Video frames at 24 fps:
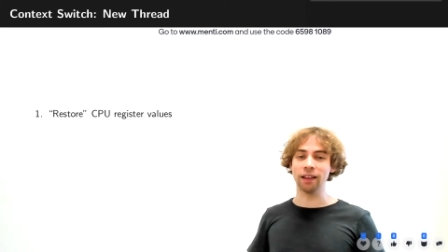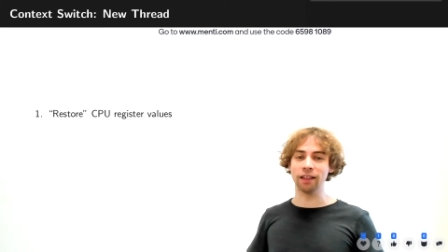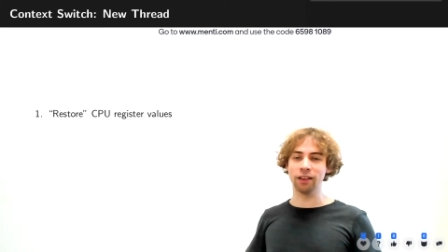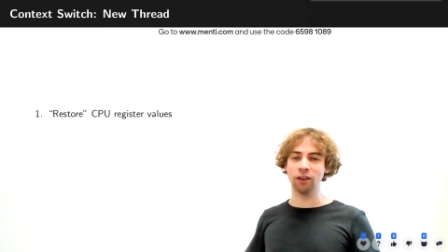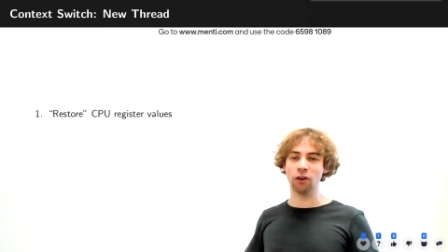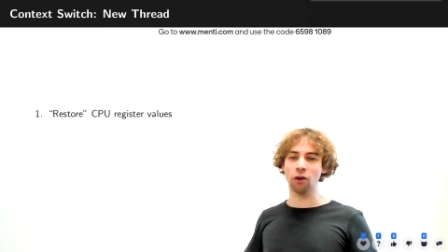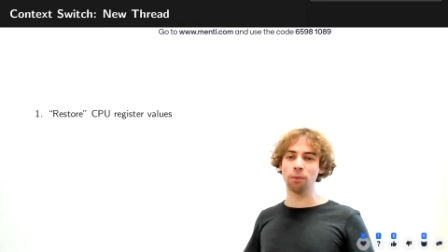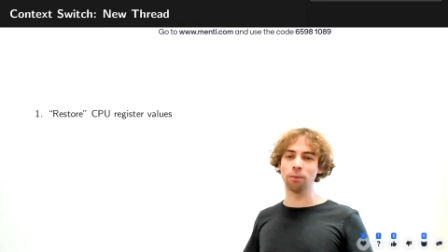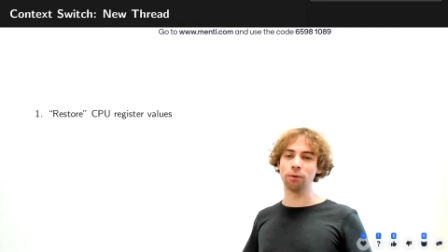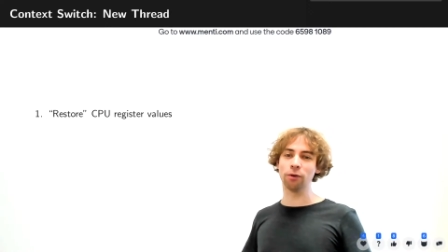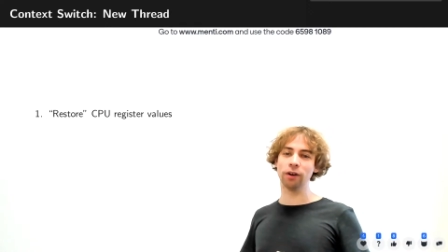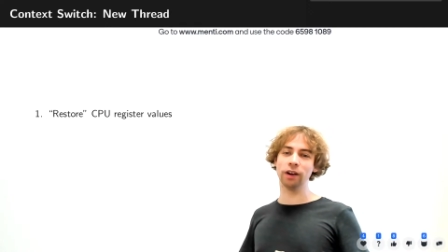the
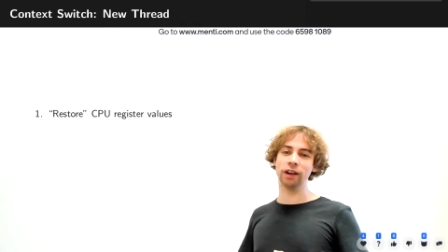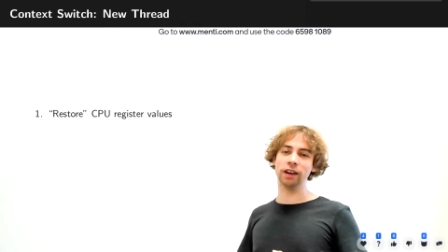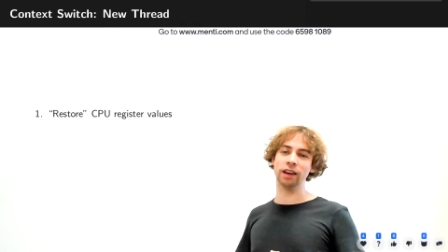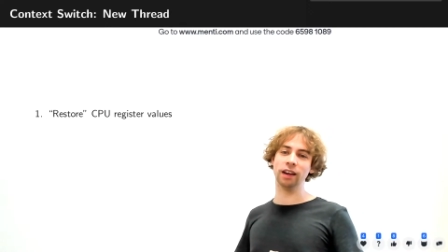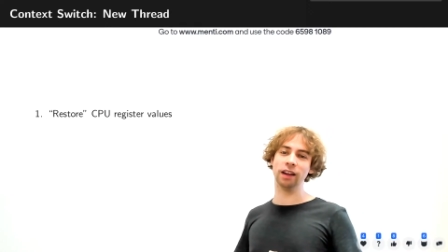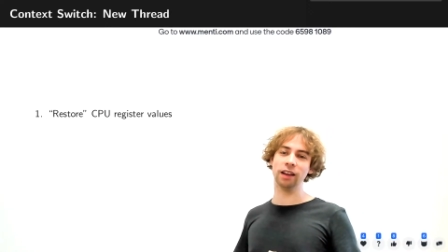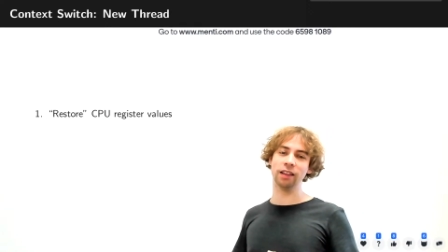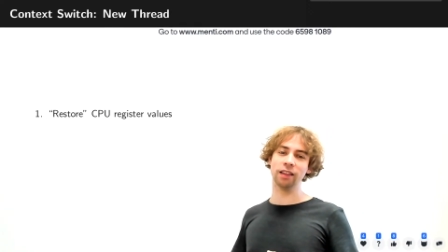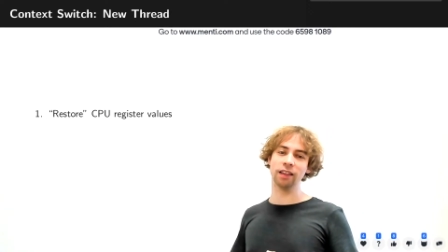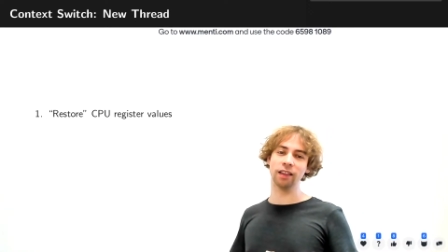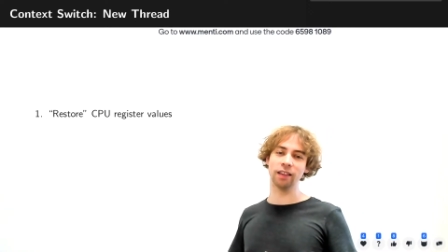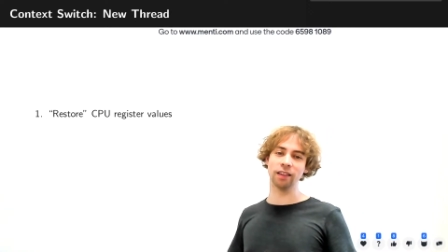
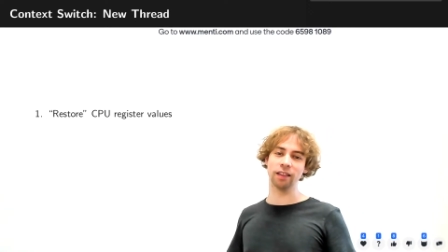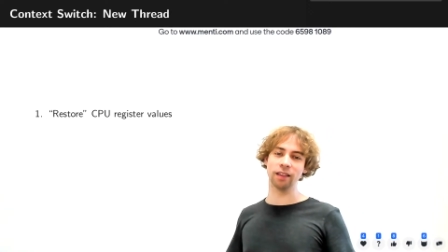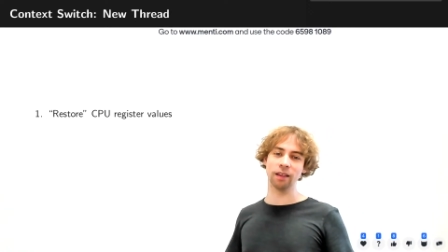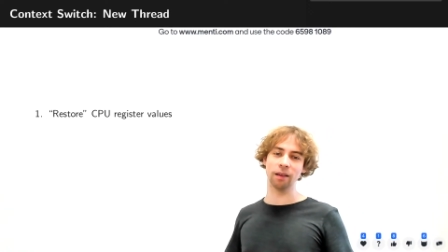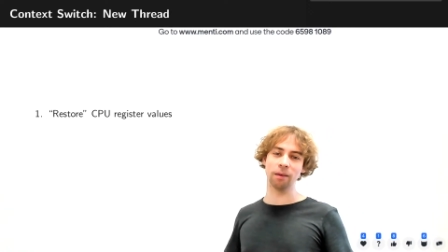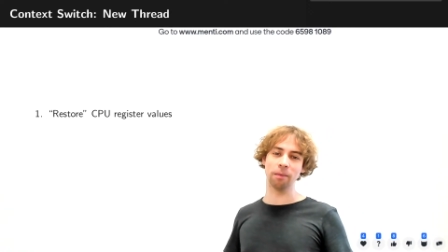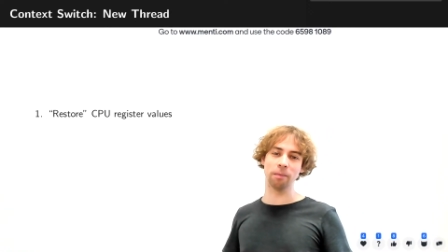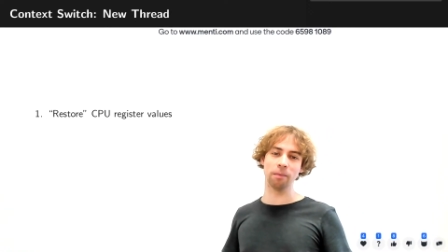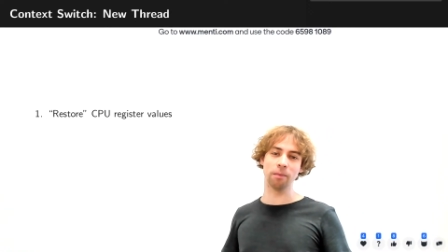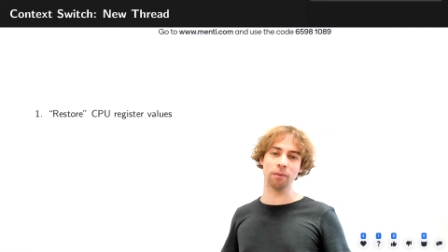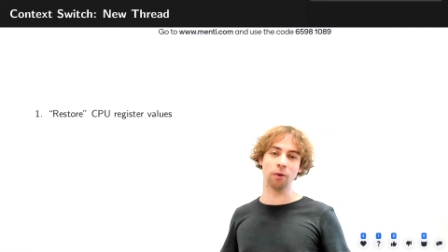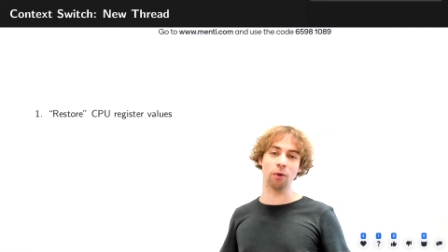operating
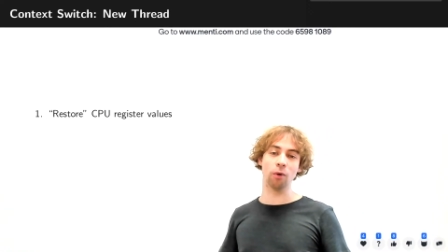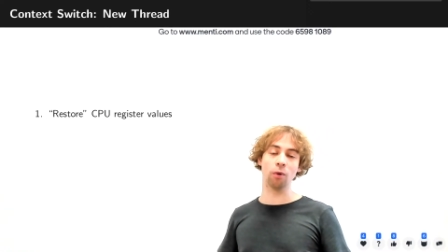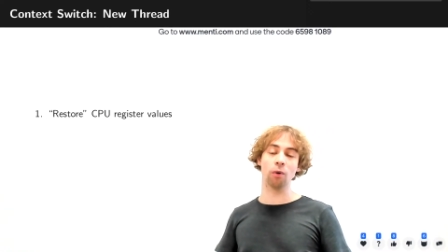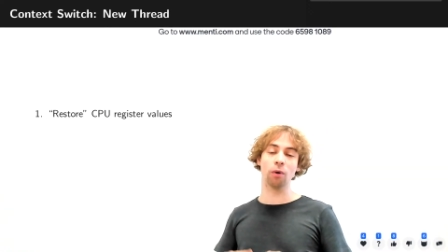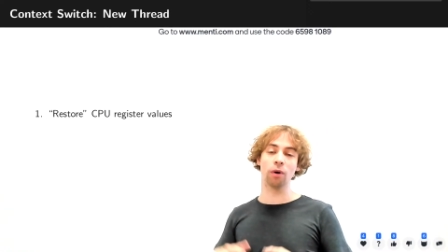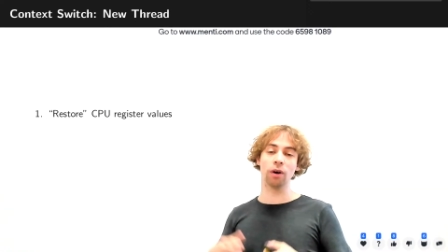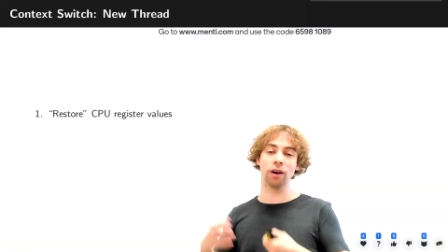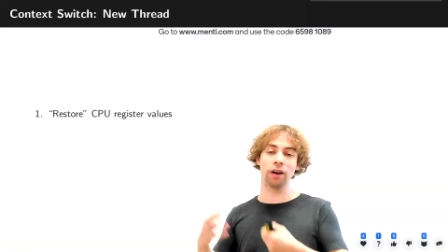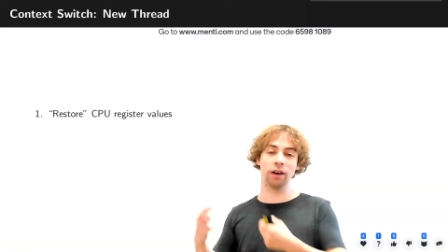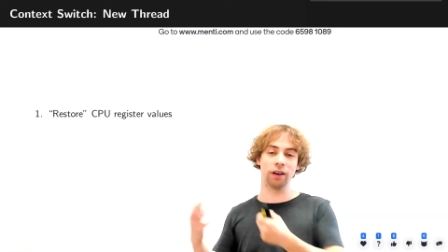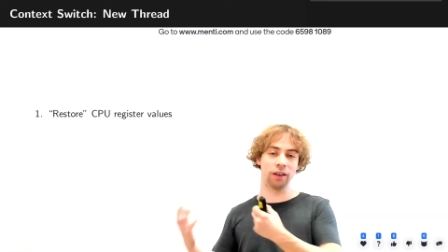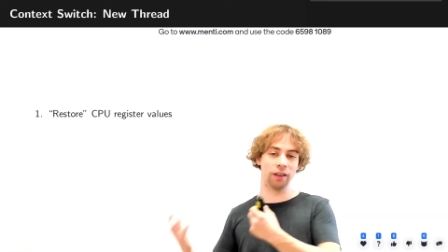system
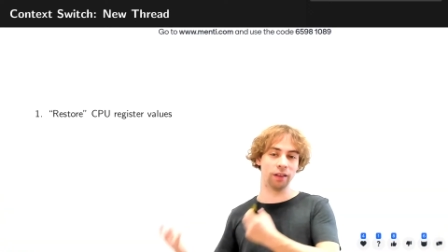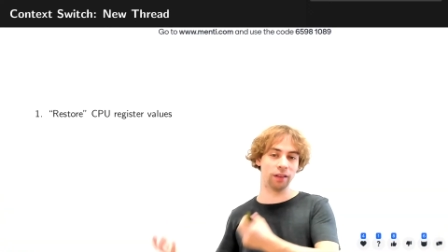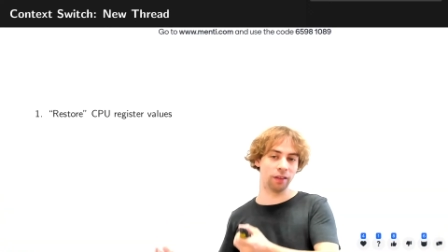or